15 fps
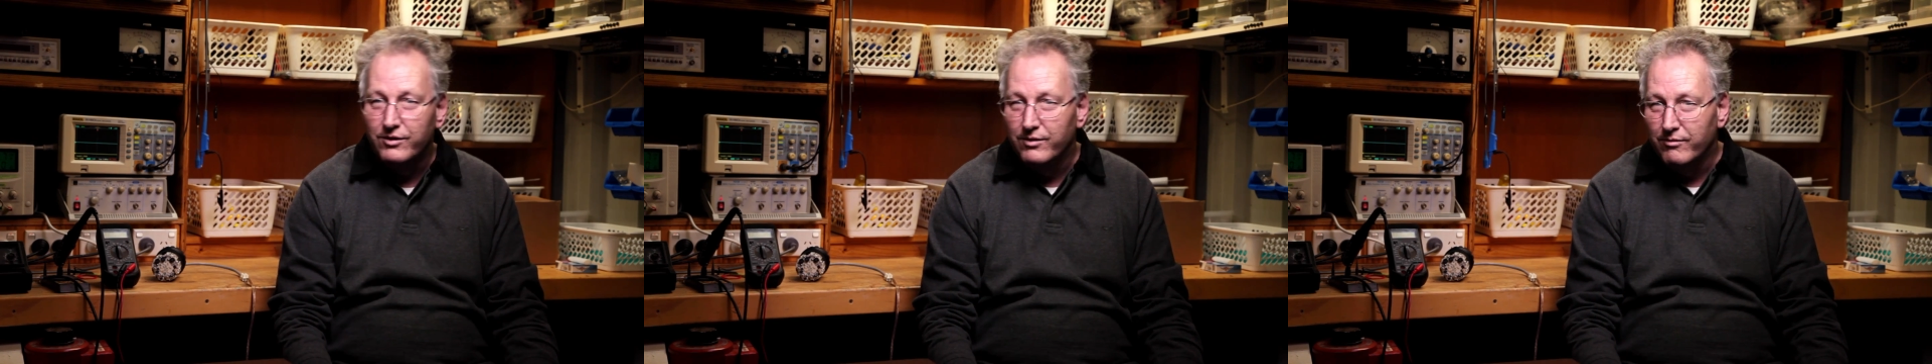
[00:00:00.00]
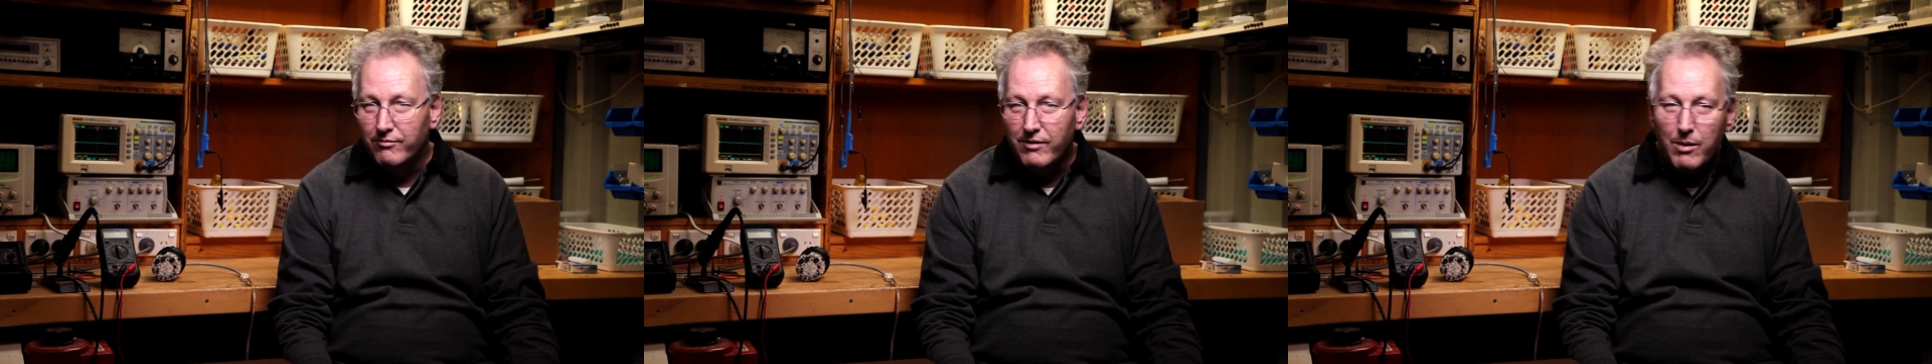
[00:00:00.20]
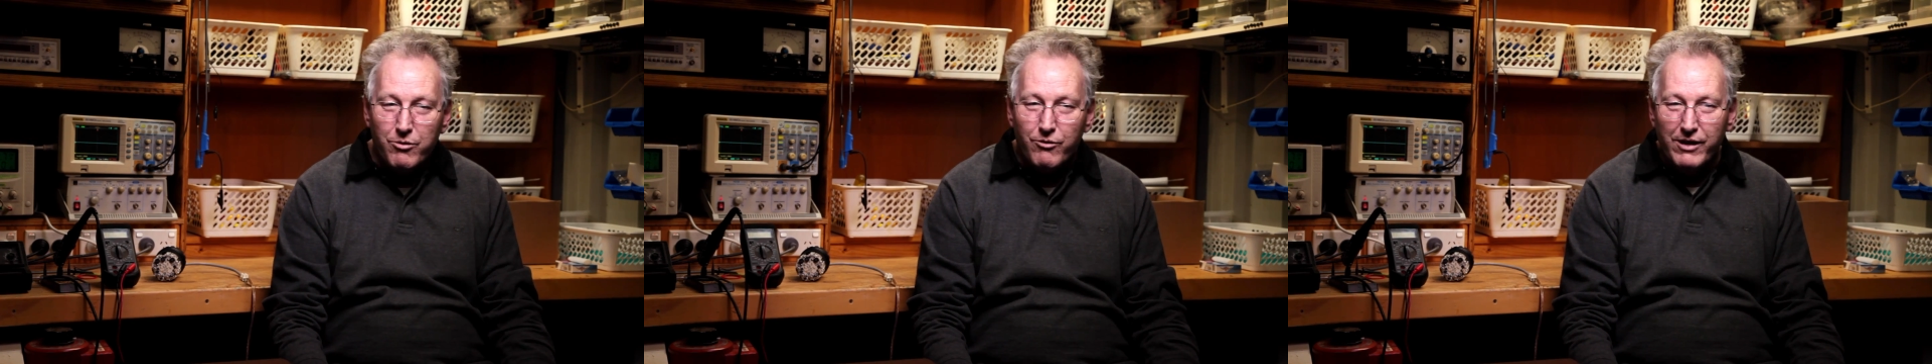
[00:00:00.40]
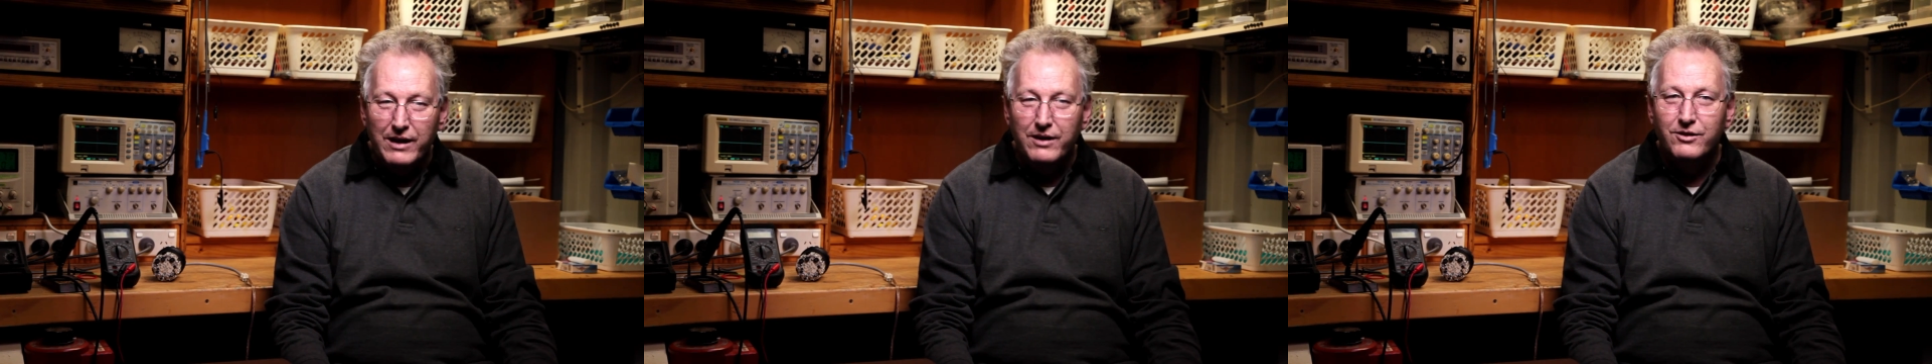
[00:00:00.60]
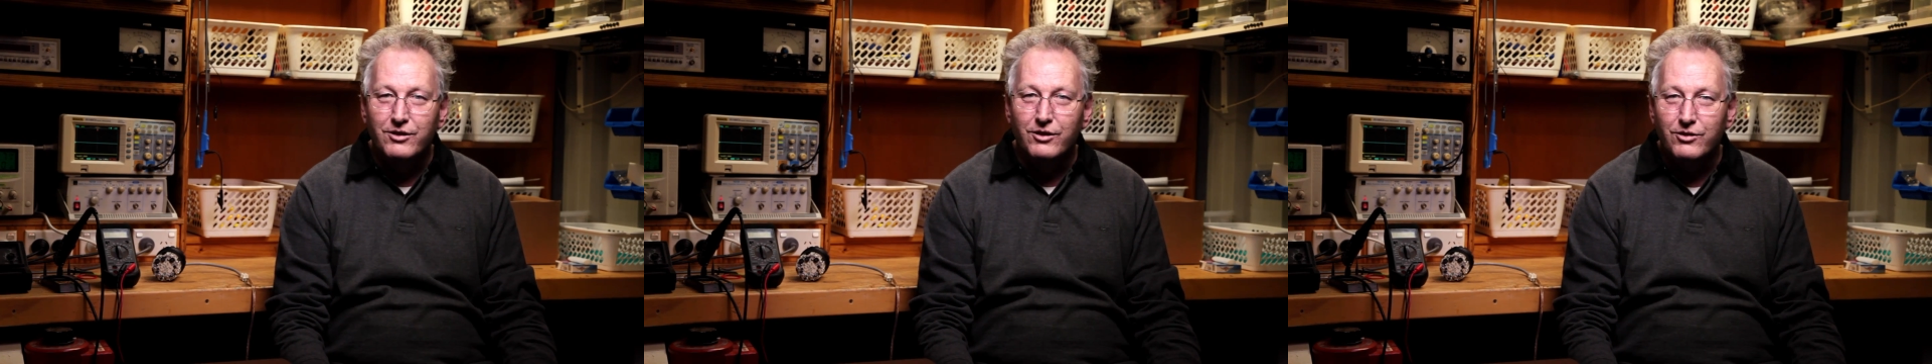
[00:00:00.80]
rubbery
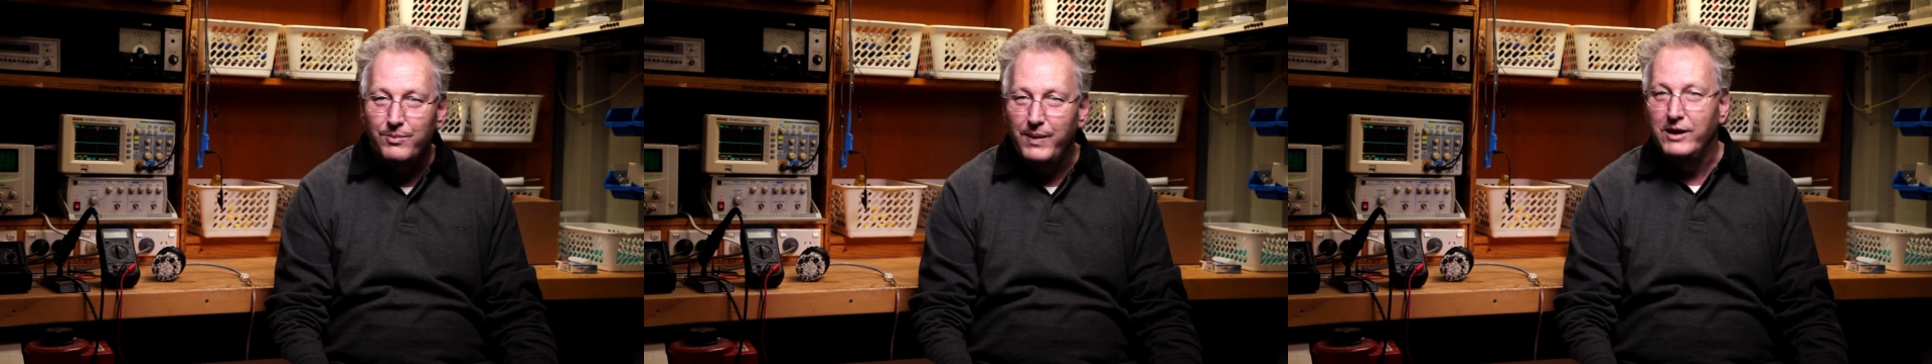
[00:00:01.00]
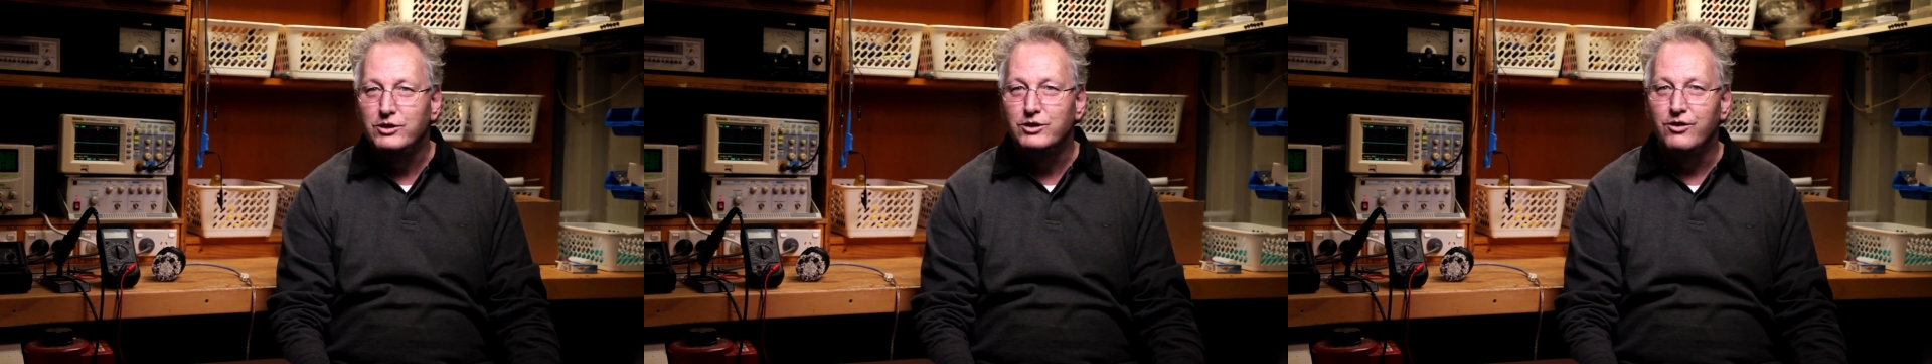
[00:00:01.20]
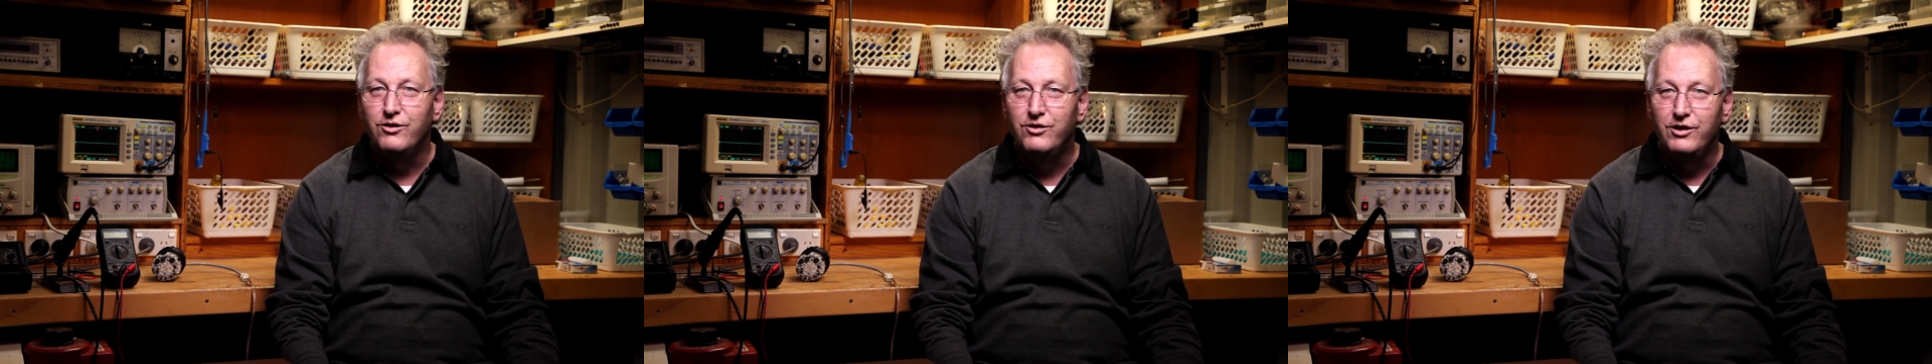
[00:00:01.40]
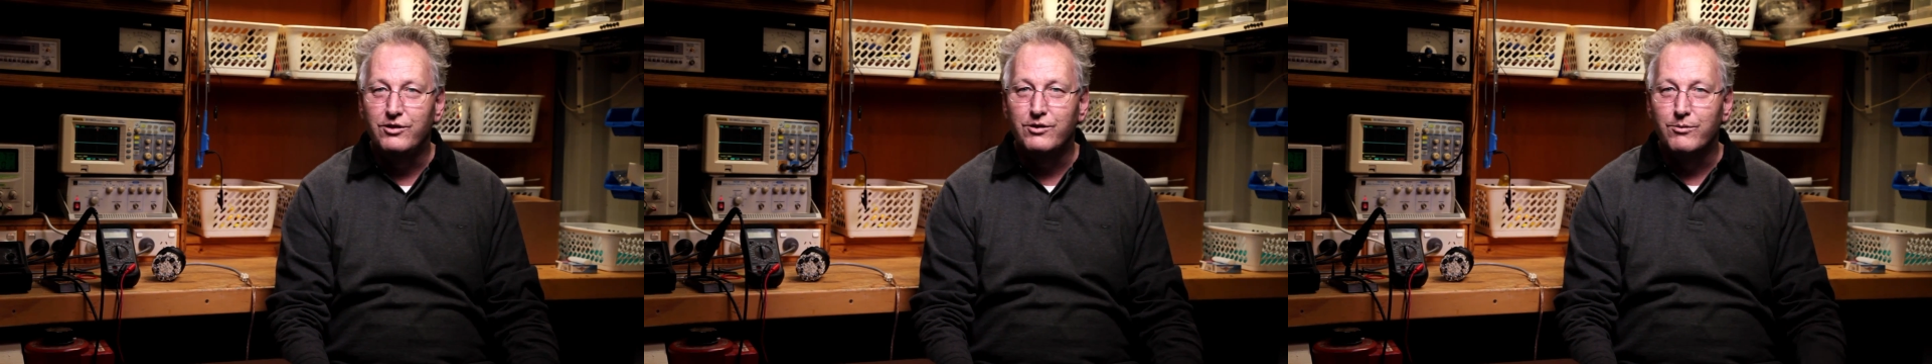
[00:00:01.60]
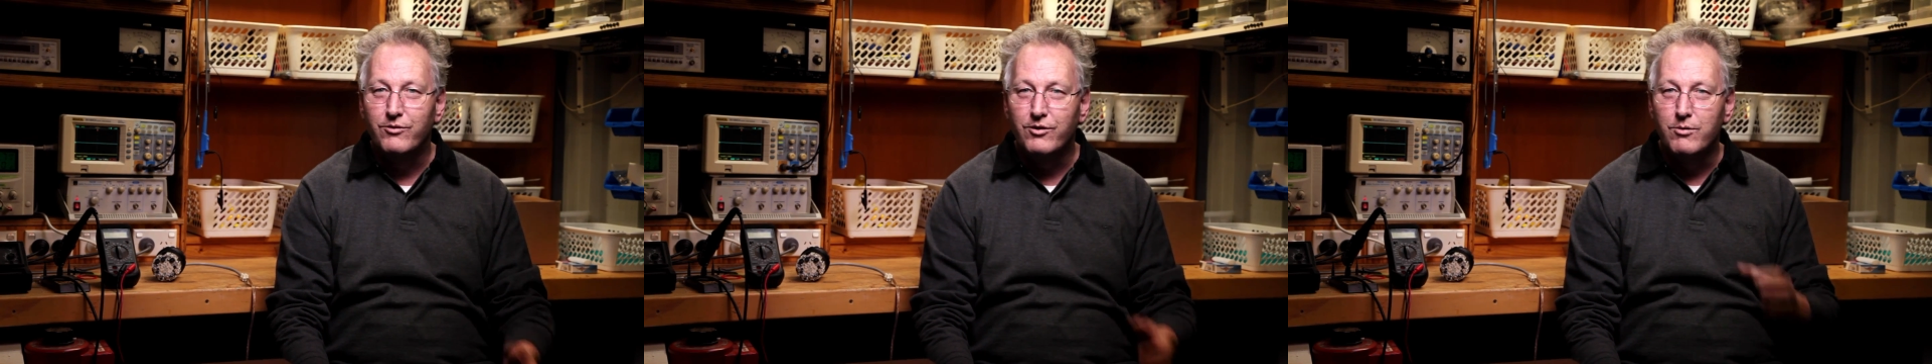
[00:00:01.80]
suspension
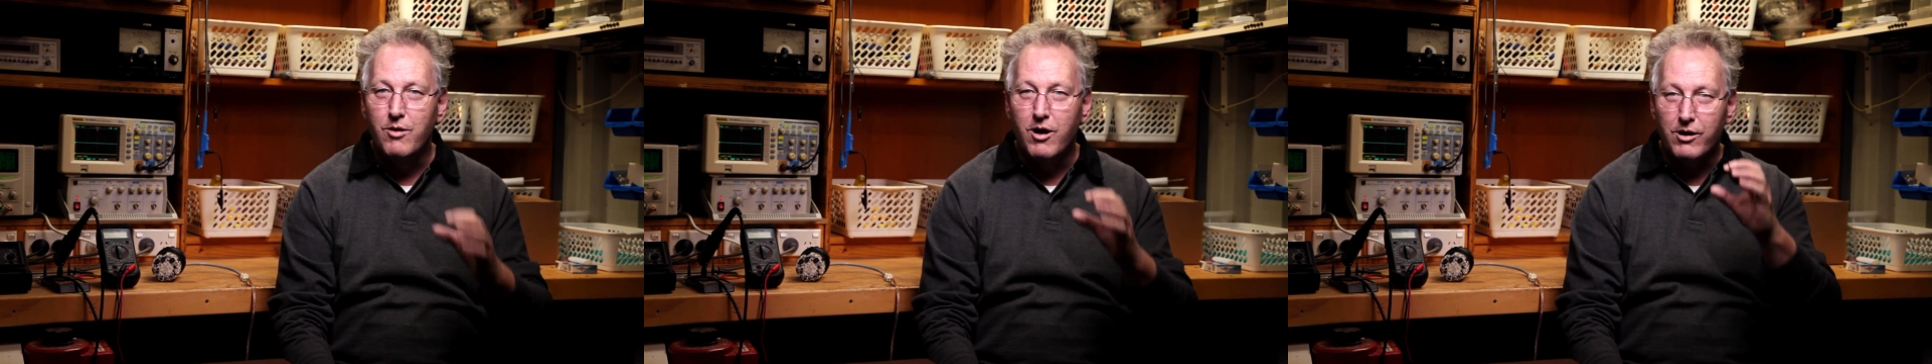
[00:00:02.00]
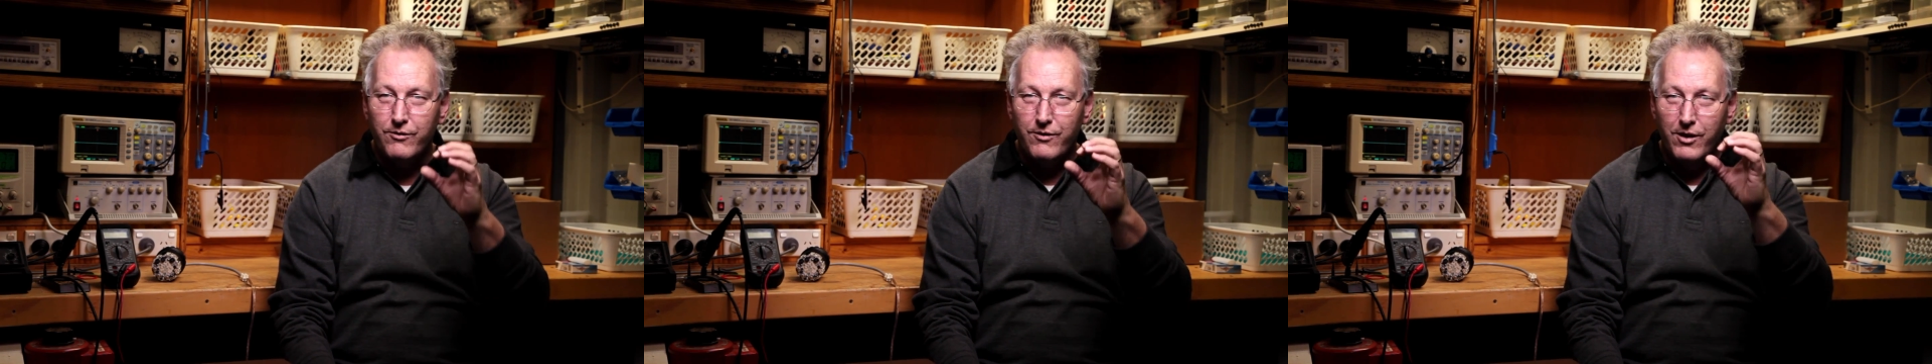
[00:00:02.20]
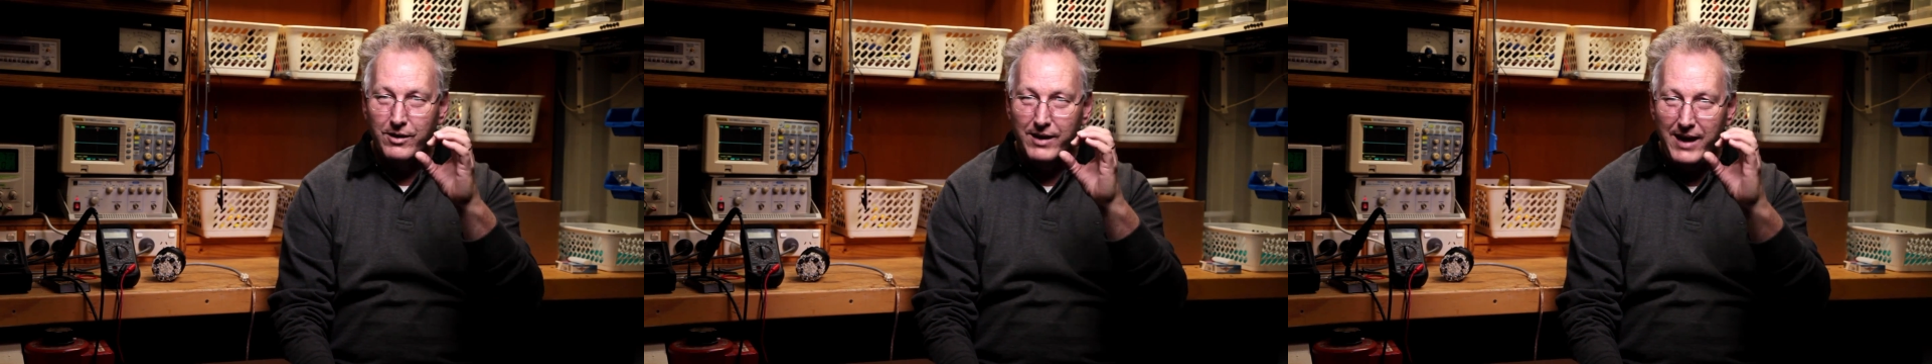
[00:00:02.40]
system for the microphone